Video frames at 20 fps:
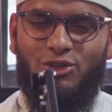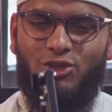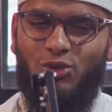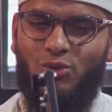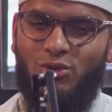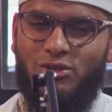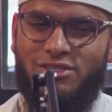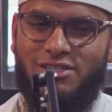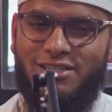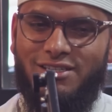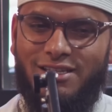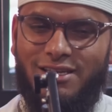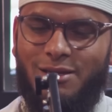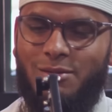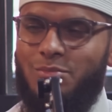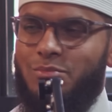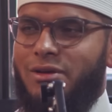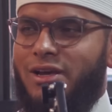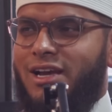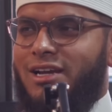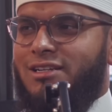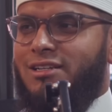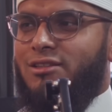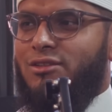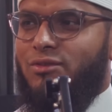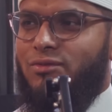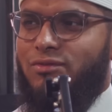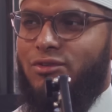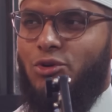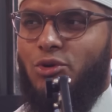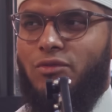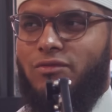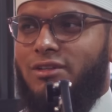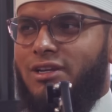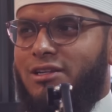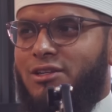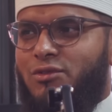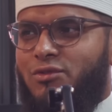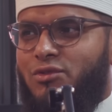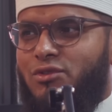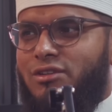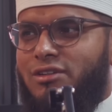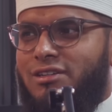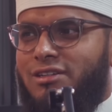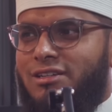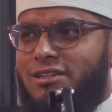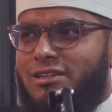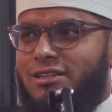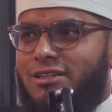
you will see the impact and the flow of that different.